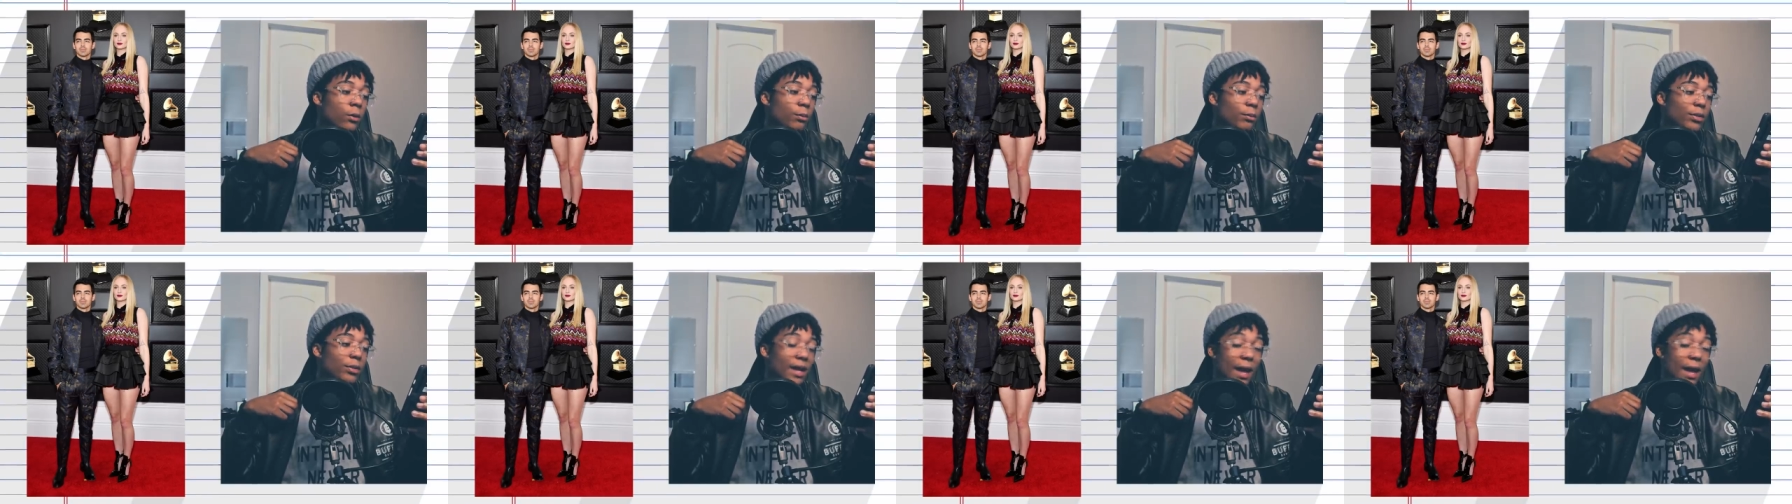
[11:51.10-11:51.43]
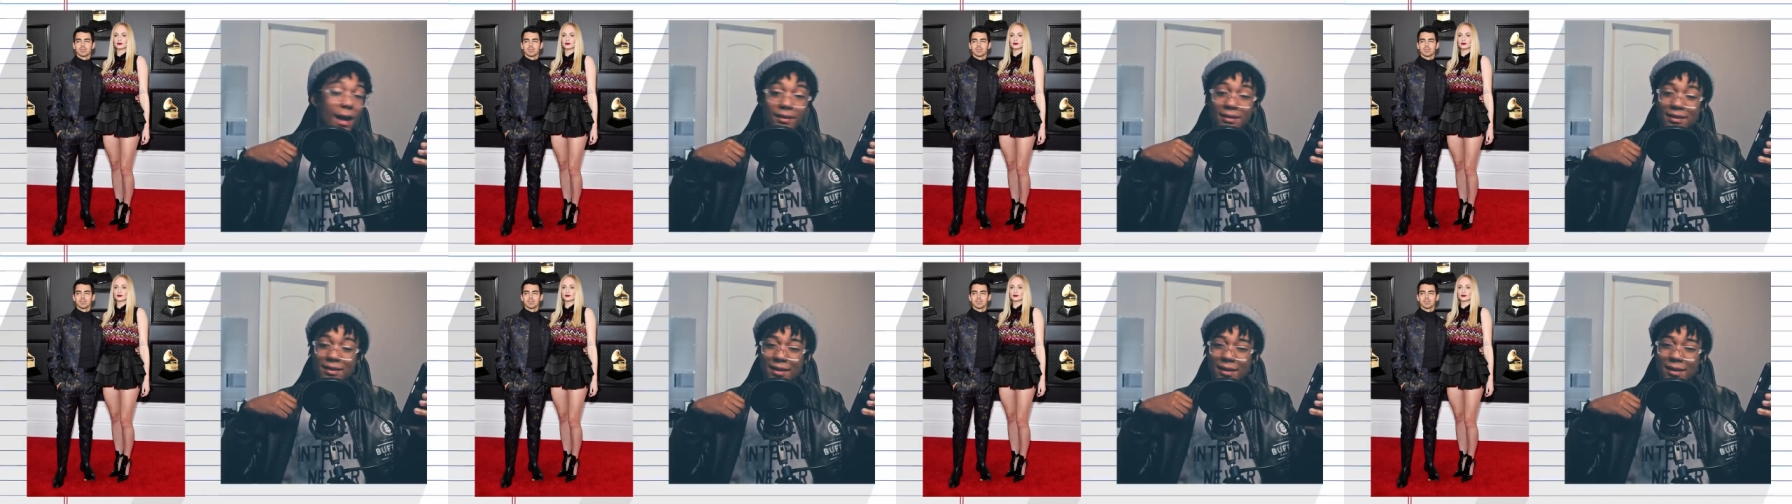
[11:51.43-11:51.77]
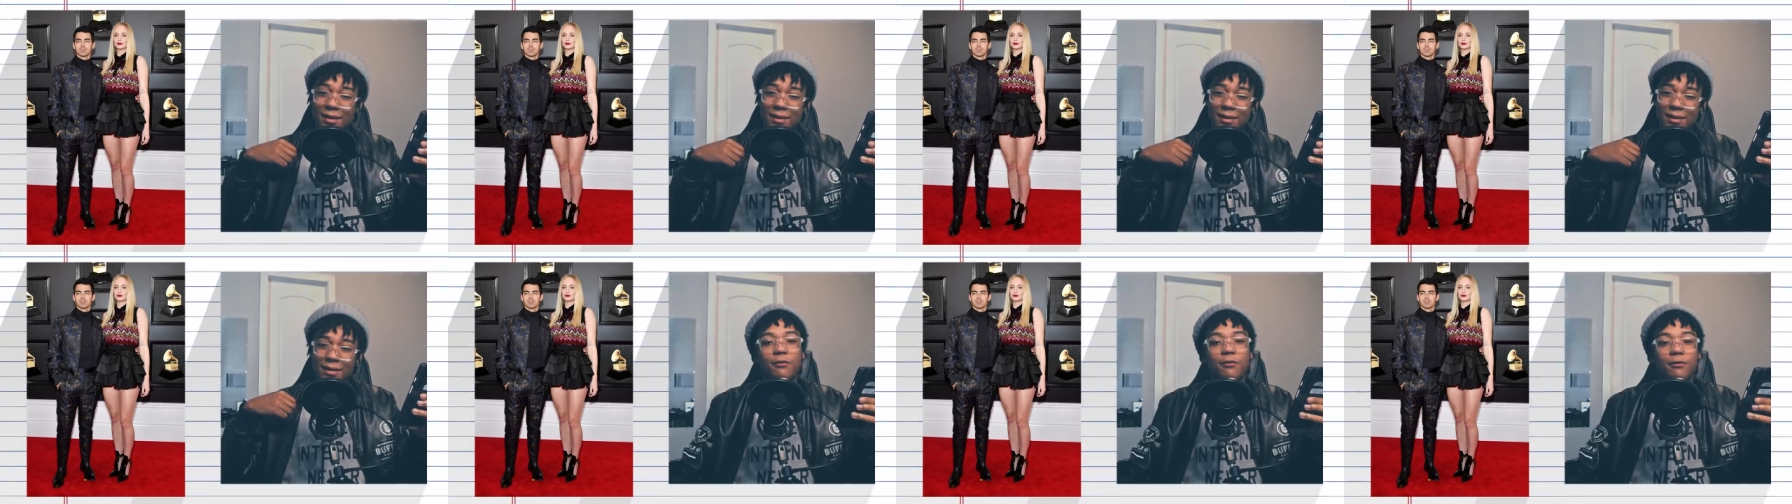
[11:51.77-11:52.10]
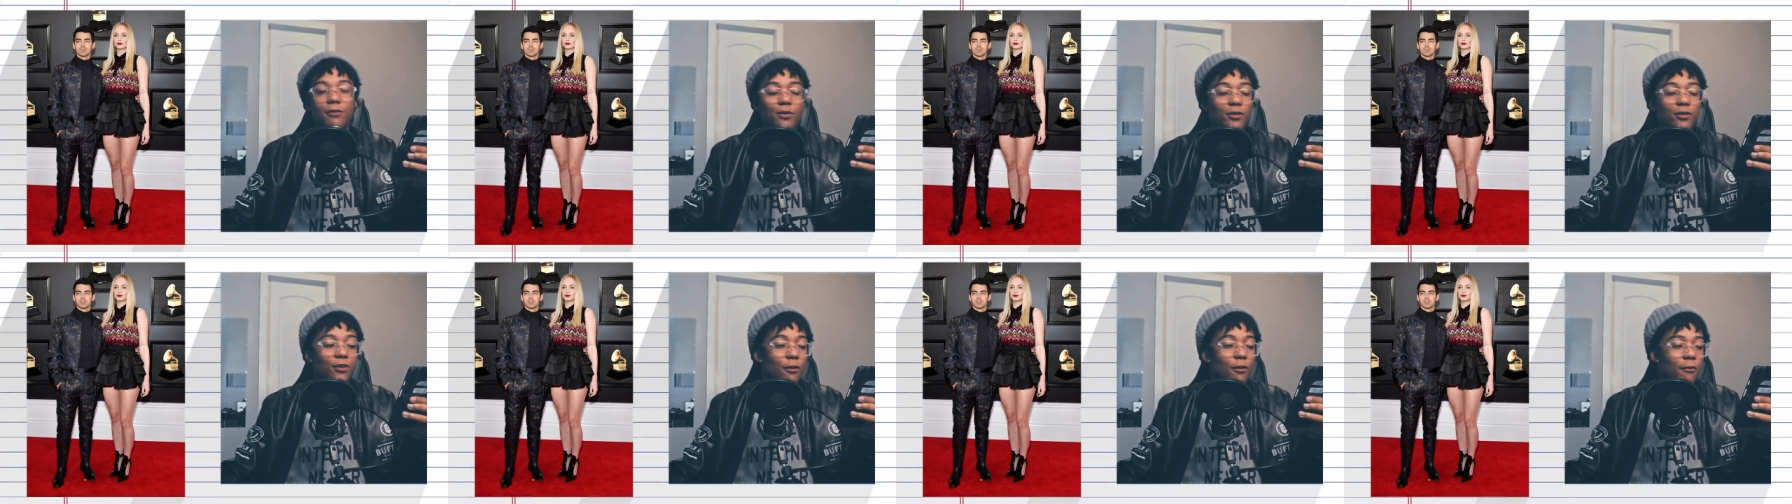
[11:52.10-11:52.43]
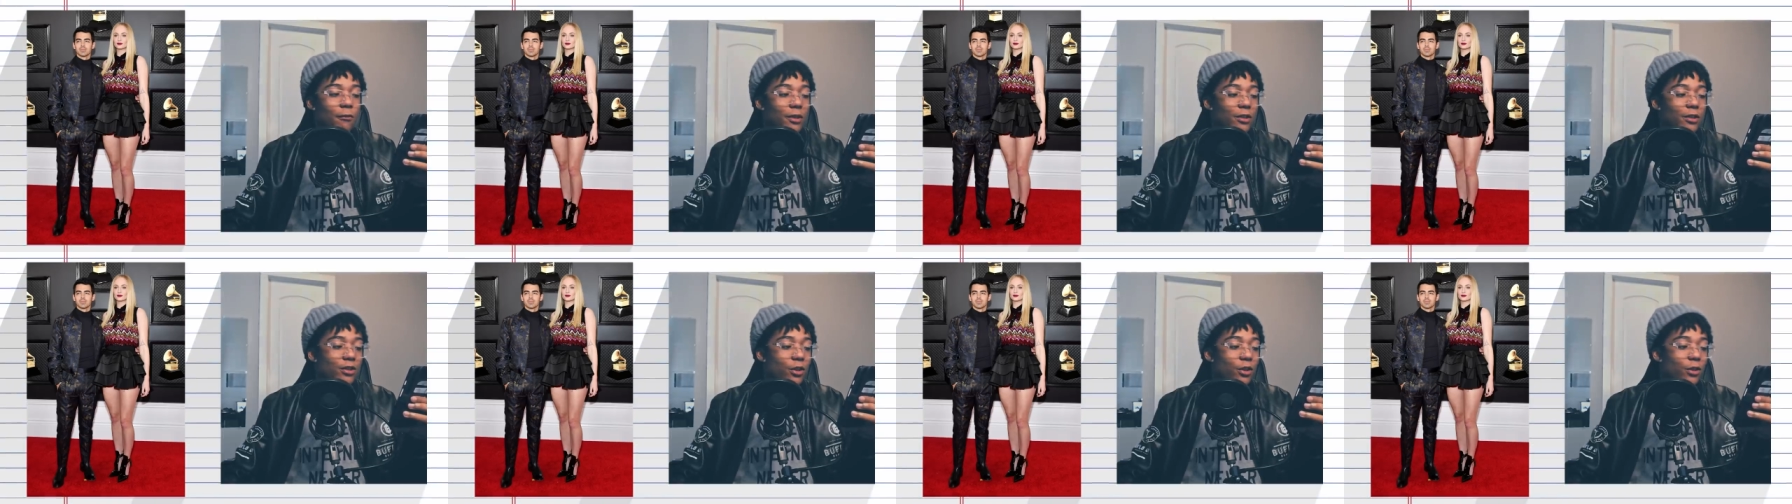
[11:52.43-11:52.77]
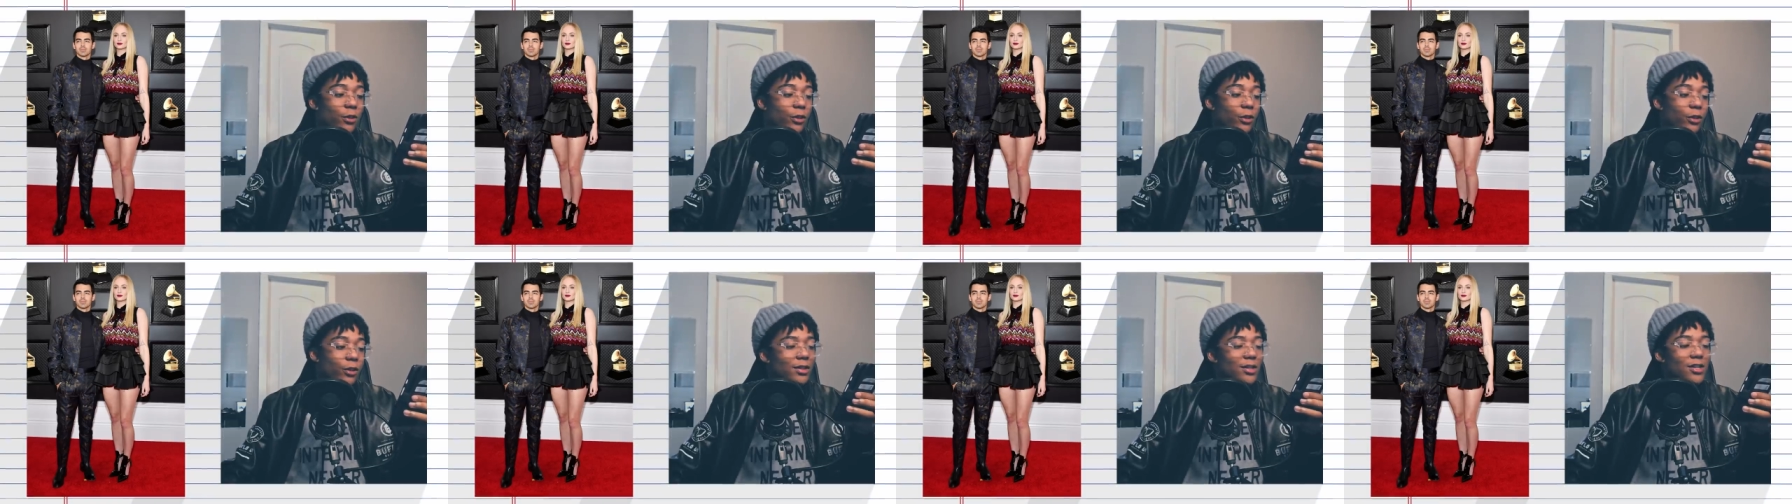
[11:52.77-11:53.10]
plastic. As for Sophie
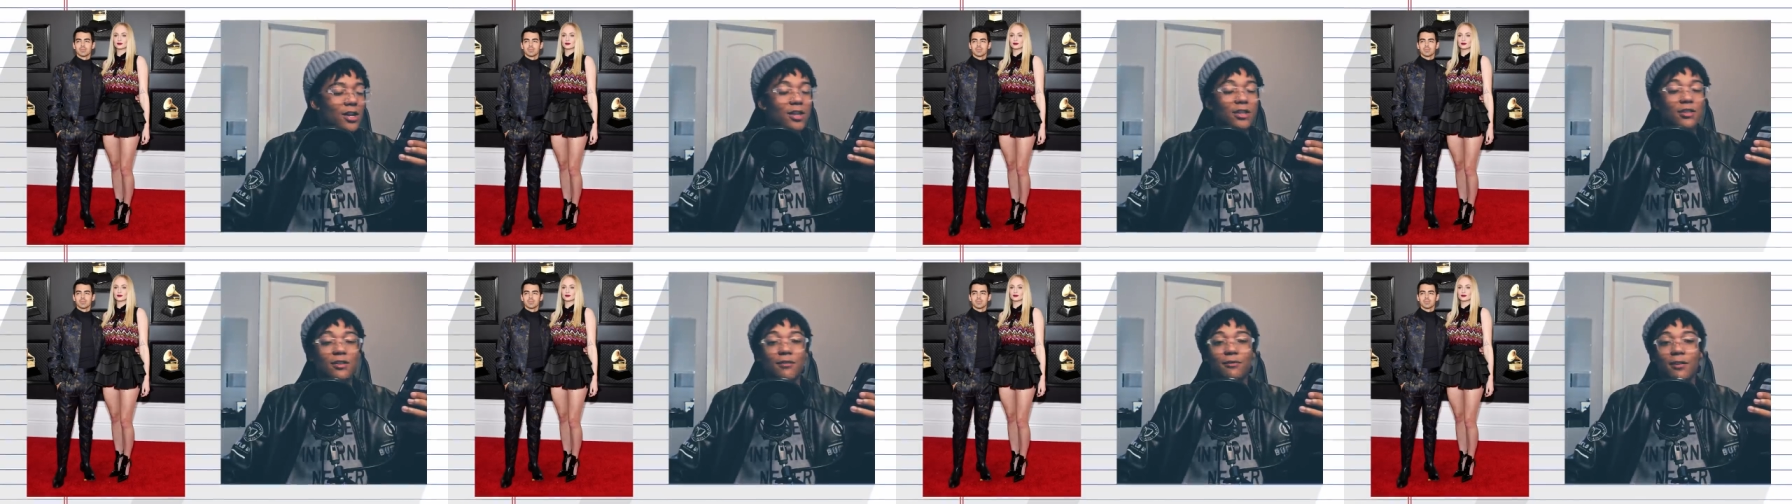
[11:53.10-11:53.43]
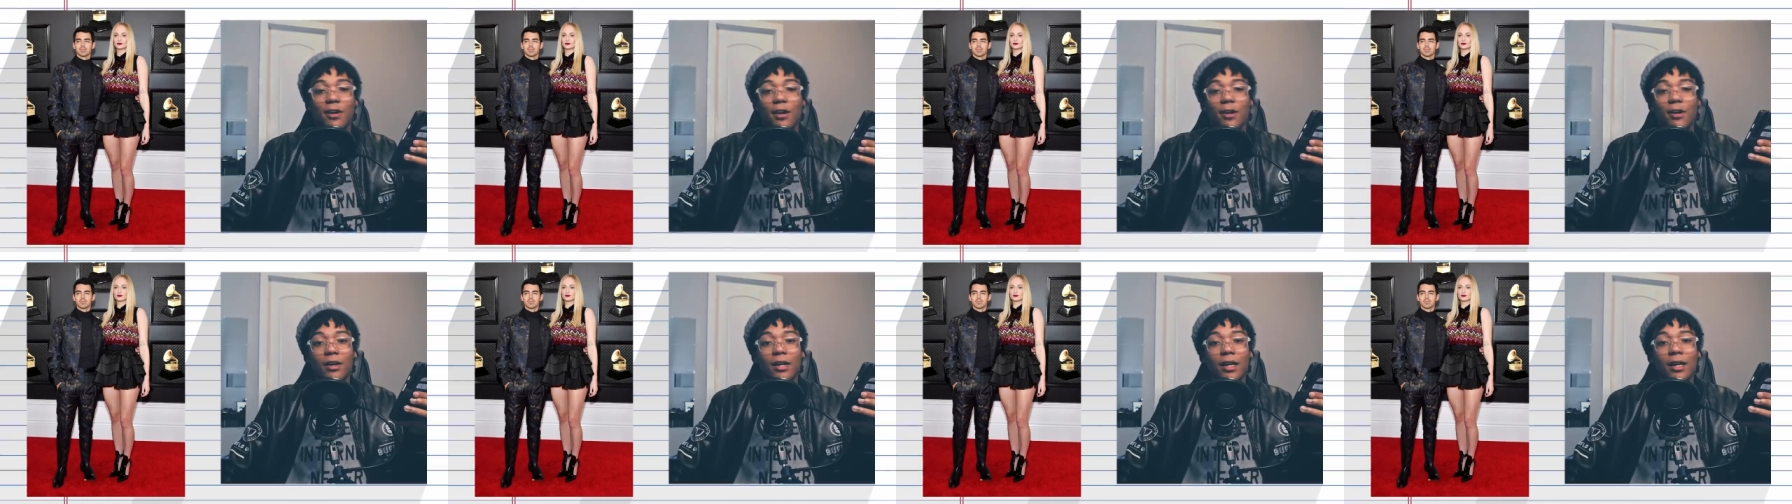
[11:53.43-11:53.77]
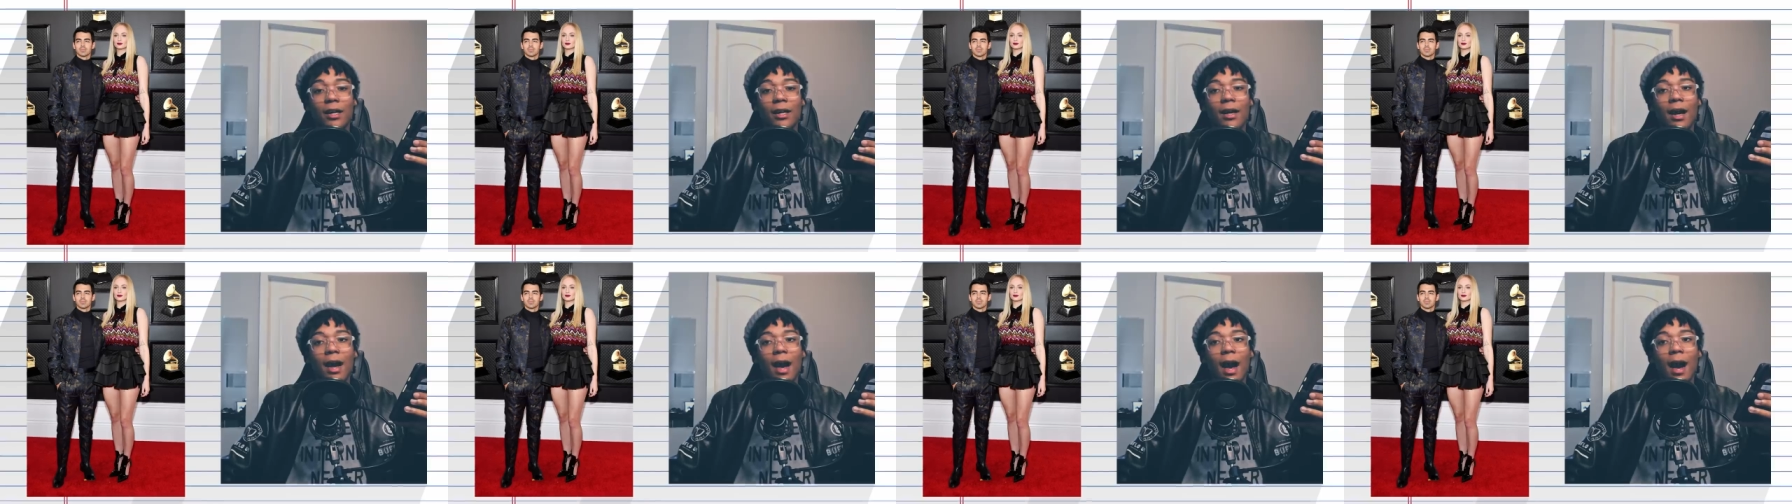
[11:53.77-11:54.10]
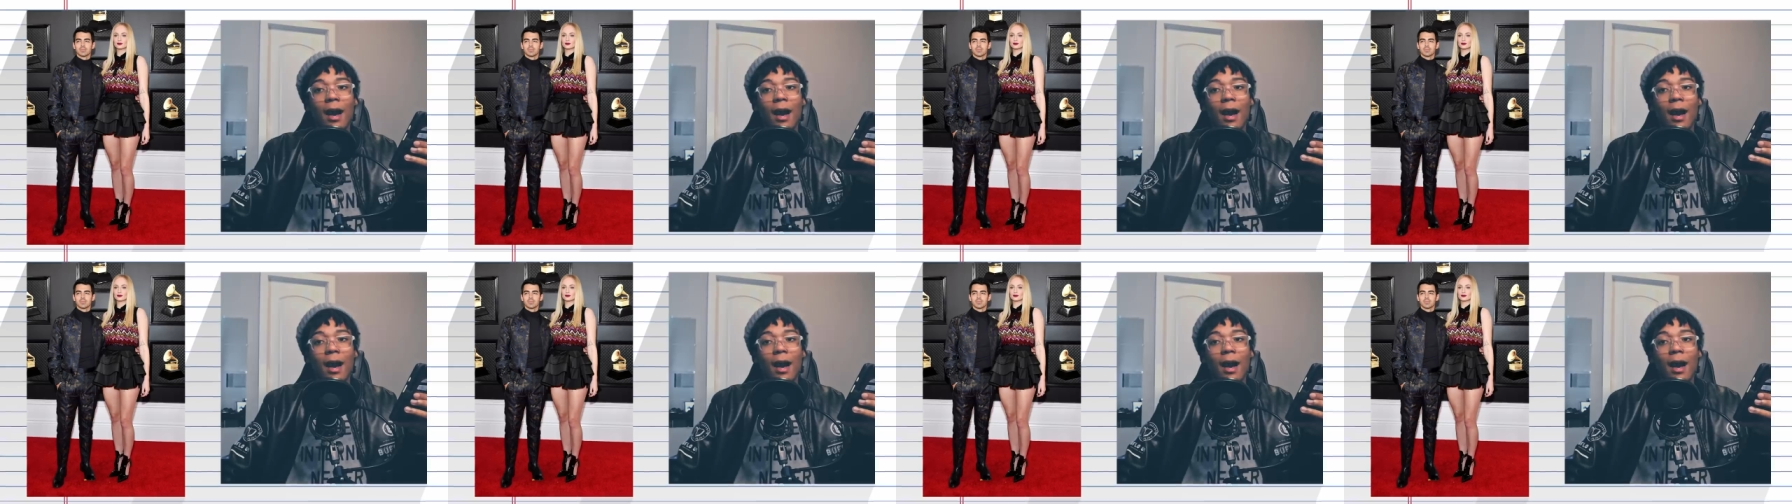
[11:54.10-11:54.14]
Turner, she has a very,